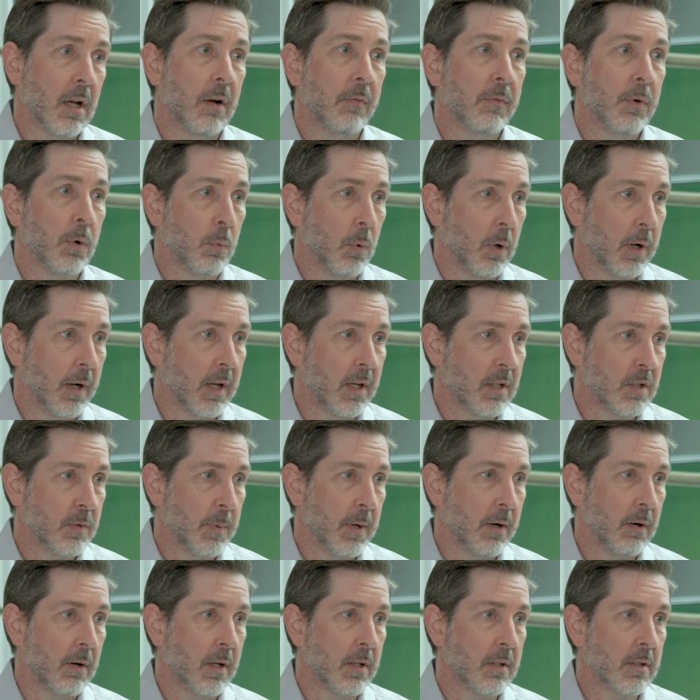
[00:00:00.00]
of your work
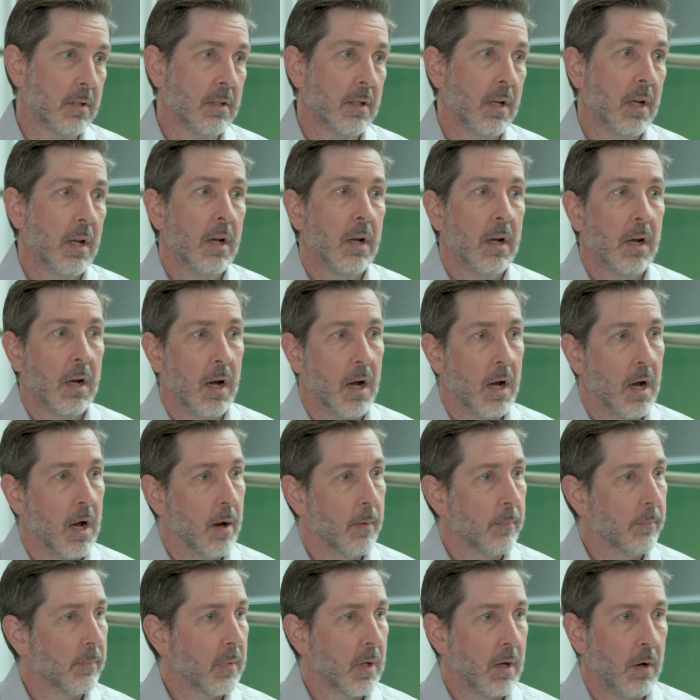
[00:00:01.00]
experience,
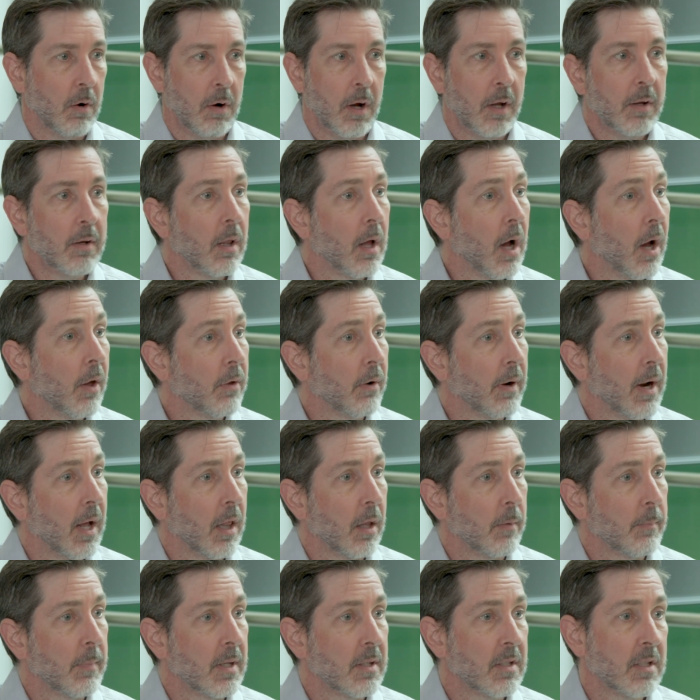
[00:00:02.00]
other
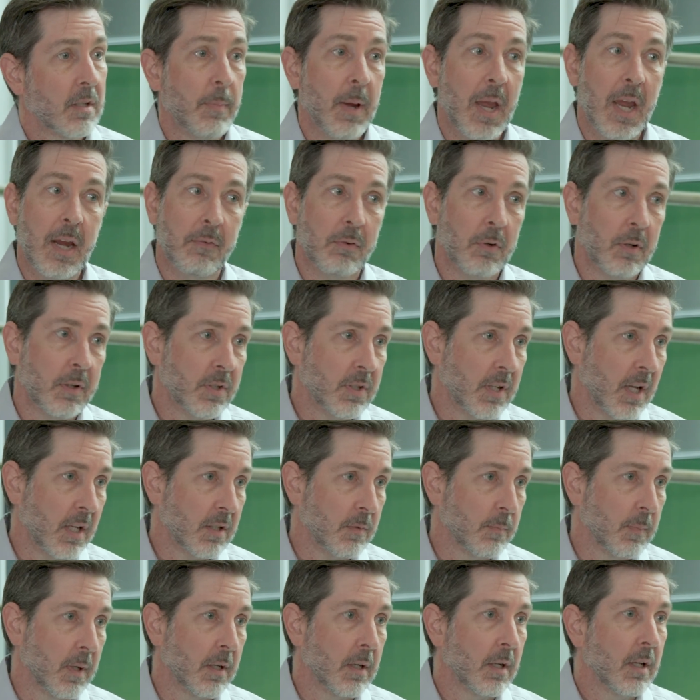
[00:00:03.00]
elements, the behavioral
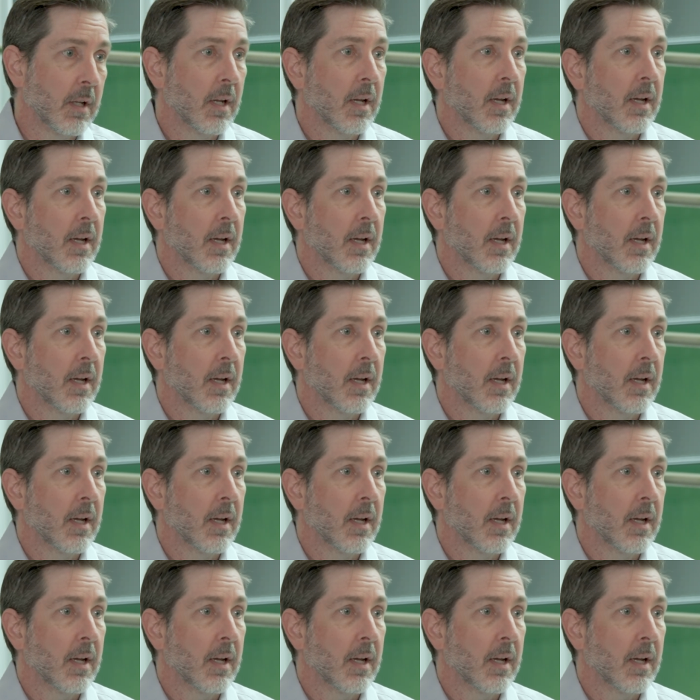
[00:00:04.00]
assessment,